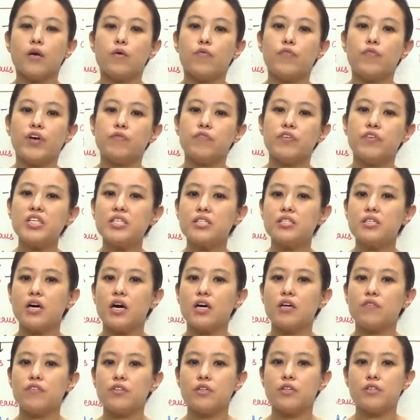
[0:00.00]
When we
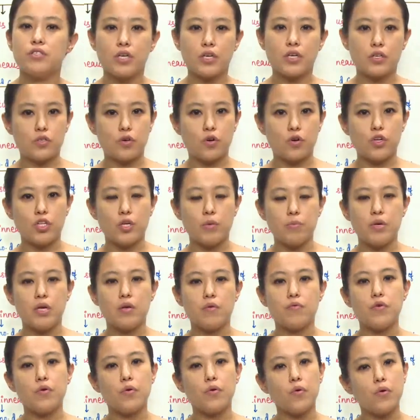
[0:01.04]
start with the taxonomy,
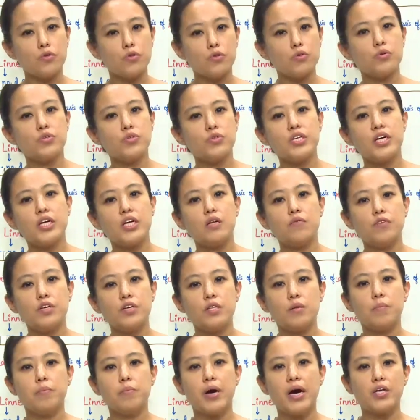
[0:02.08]
we also deal
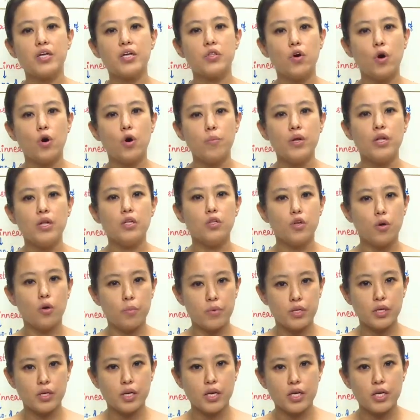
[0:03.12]
with binomial
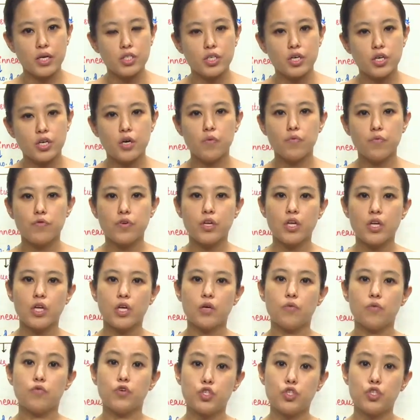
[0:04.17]
nomenclature,
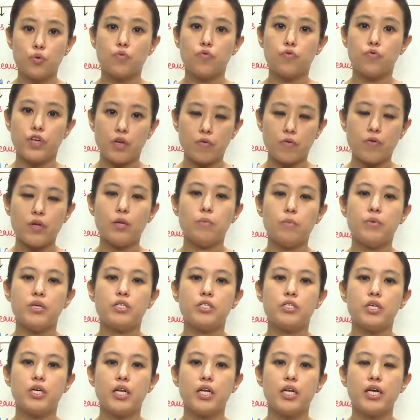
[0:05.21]
which we will be
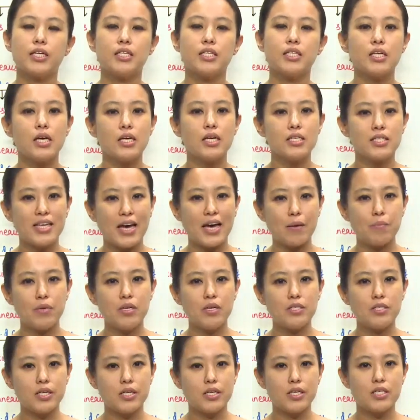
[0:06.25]
dealing
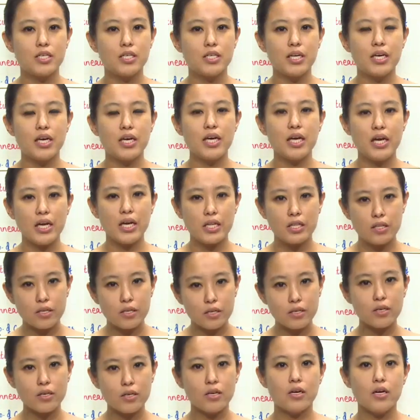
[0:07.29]
simultaneously in the
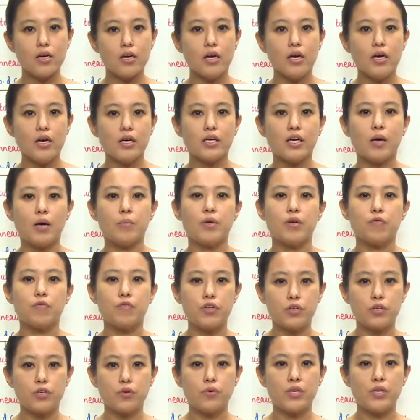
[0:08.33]
coming
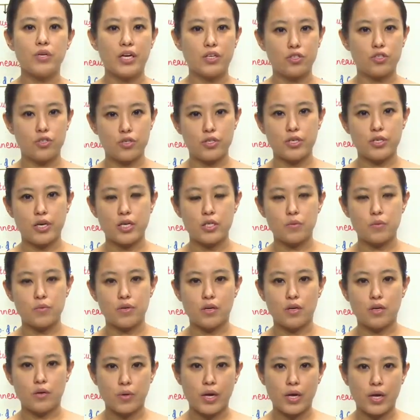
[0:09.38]
video lectures as well,
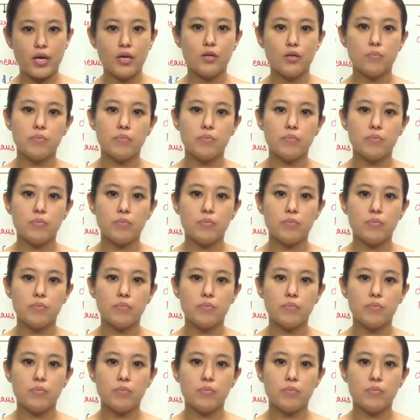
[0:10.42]
okay?